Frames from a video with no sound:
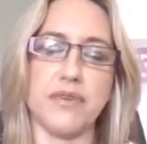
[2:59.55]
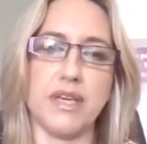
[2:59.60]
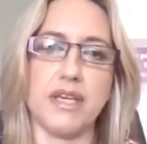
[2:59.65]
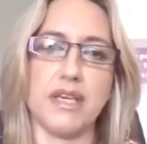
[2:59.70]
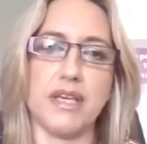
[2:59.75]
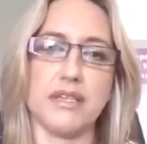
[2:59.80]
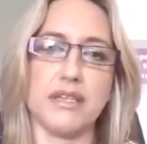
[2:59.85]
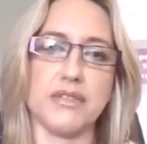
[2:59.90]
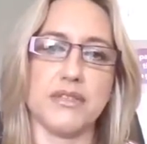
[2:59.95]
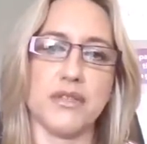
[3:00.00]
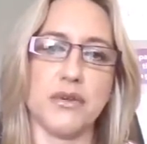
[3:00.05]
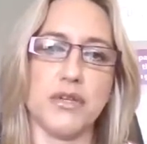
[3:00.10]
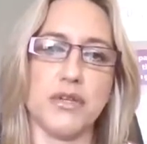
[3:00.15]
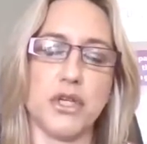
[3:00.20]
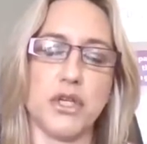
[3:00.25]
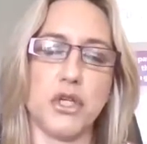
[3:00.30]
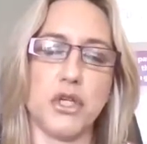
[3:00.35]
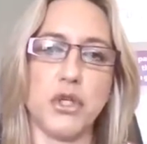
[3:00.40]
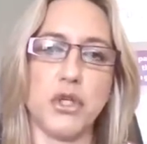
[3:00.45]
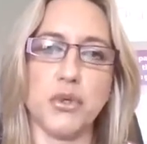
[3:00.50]
so that
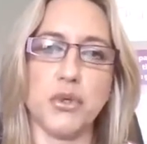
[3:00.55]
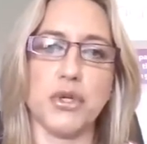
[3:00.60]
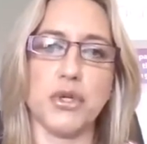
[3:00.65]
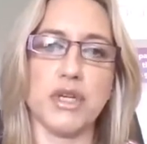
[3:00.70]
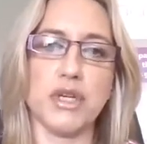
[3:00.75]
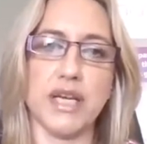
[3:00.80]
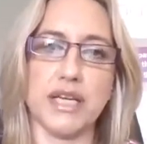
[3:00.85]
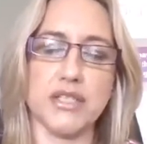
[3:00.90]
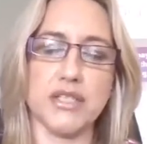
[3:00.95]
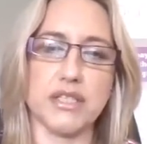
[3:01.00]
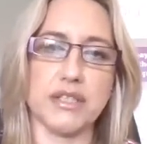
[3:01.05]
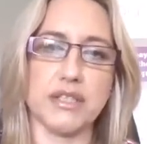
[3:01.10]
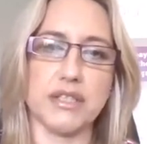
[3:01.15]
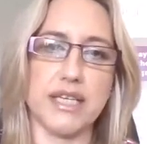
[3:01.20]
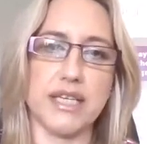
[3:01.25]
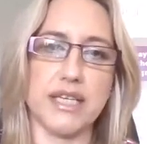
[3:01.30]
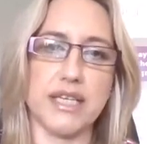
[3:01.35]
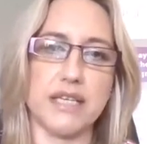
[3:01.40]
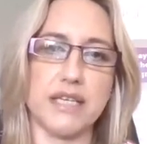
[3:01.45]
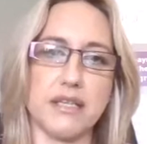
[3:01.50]
you could
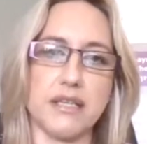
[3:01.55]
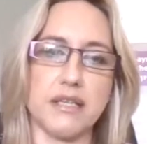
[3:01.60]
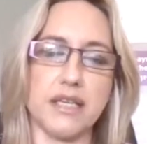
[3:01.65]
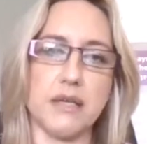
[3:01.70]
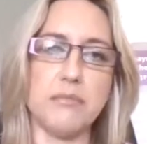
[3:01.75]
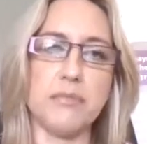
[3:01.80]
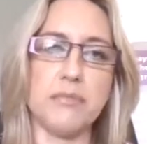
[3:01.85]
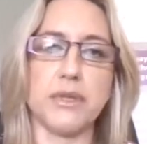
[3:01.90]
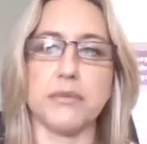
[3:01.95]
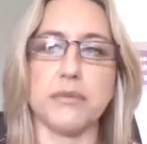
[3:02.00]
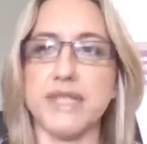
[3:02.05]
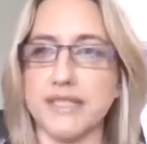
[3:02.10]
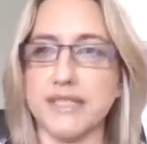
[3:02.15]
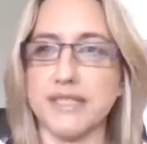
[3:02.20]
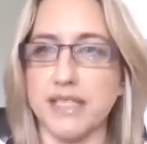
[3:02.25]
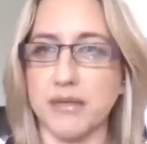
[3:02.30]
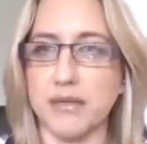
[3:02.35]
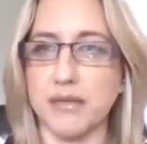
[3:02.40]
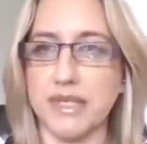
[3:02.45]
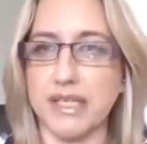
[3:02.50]
actually implement
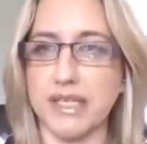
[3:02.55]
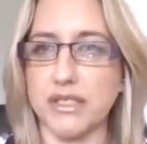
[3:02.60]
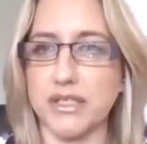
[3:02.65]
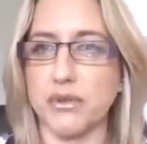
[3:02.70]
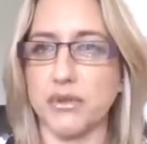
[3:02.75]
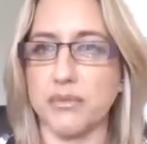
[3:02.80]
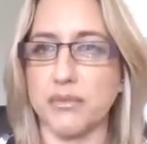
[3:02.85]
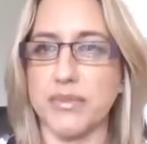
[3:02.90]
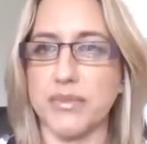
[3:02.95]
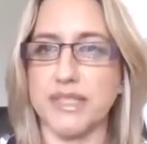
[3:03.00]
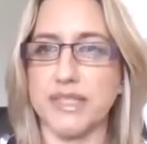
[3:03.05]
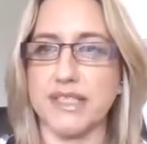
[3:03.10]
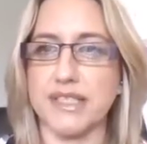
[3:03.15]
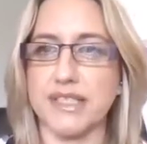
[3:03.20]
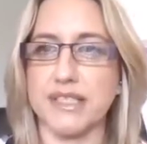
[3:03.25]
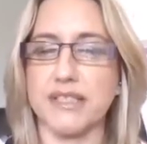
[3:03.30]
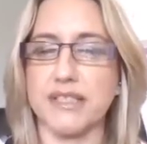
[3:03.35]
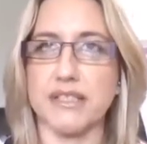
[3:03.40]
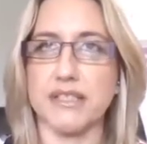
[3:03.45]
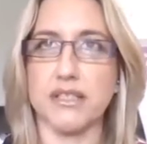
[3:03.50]
something into your
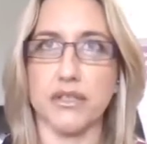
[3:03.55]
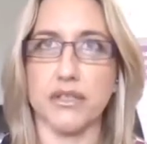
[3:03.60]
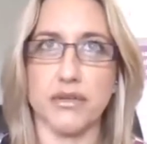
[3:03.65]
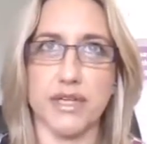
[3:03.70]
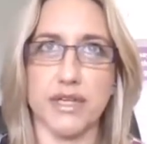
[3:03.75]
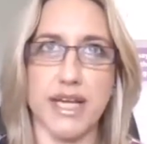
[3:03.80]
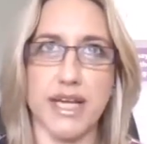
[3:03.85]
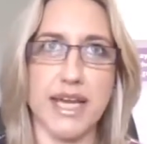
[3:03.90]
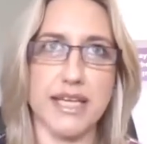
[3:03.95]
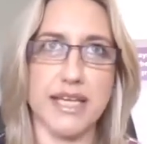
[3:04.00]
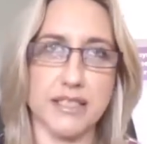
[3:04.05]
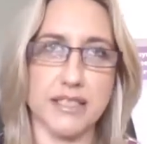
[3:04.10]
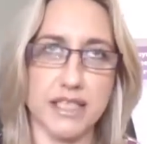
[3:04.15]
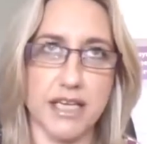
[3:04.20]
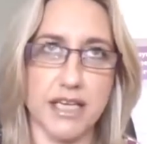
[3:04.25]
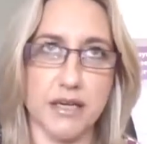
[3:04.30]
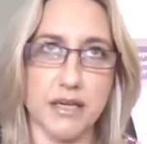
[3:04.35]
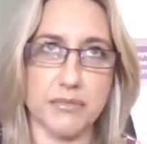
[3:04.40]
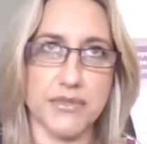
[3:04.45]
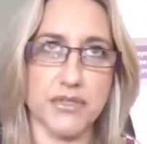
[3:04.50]
business to create
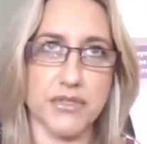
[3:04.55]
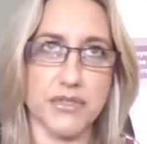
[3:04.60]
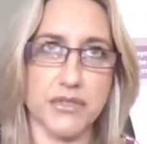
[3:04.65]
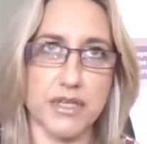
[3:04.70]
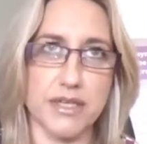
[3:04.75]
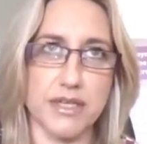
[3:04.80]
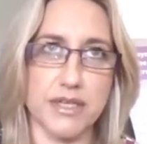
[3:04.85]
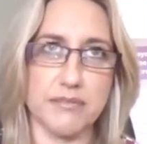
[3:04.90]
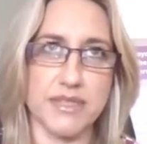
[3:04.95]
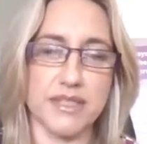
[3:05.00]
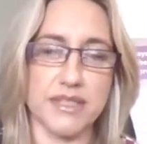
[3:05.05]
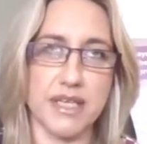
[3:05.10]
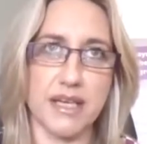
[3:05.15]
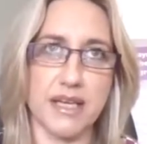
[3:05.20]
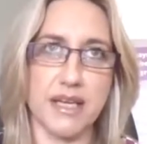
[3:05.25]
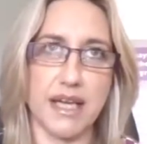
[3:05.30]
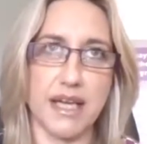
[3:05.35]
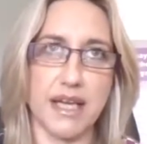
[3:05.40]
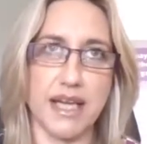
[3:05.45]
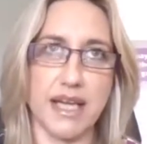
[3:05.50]
income streams
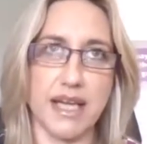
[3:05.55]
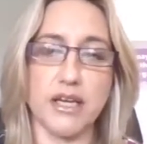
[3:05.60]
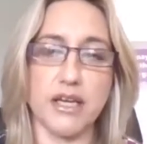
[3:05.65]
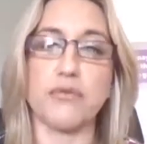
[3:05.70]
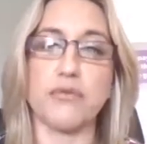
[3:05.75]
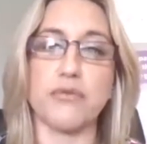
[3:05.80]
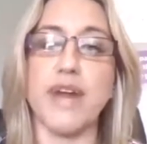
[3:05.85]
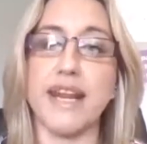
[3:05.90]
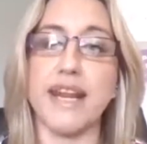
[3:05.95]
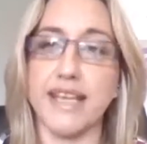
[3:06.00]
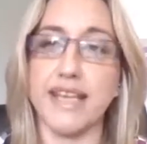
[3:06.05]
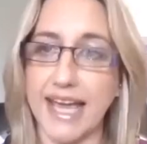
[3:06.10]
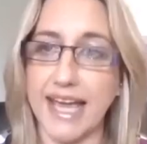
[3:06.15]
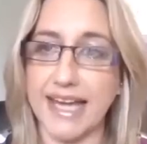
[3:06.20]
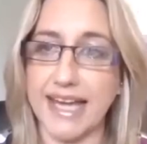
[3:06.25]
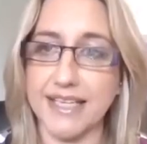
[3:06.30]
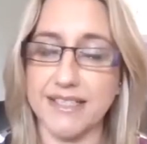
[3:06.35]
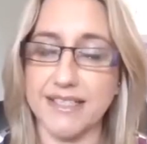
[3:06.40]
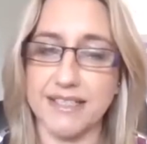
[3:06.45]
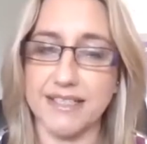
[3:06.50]
and
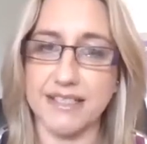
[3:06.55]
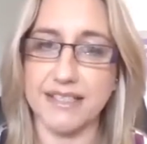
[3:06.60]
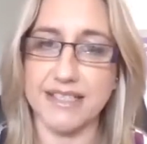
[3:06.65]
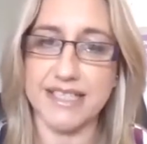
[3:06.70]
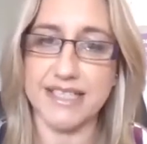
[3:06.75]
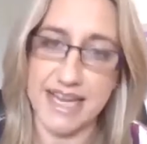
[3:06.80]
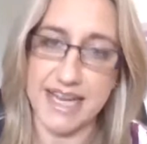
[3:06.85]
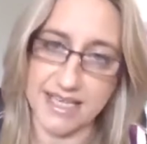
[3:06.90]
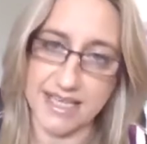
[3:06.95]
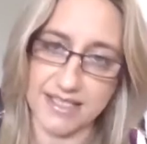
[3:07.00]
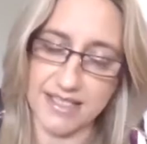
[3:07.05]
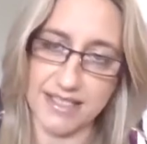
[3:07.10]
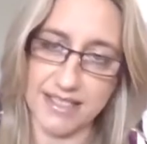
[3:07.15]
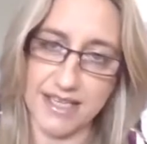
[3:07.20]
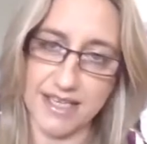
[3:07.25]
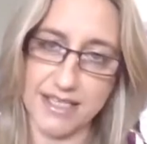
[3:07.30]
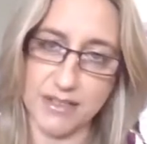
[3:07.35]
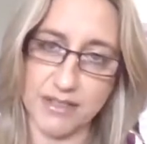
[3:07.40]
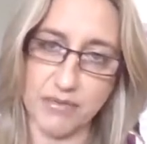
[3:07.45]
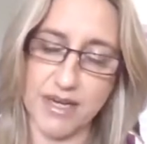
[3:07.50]
eradicate debt
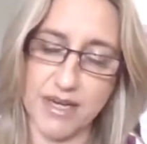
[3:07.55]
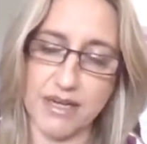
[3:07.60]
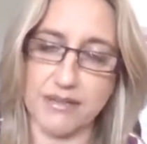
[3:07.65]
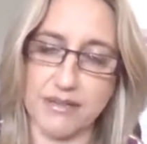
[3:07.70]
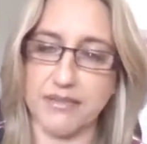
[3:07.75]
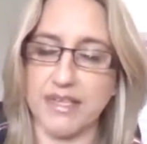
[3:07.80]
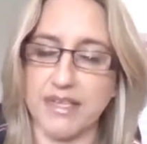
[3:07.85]
as well.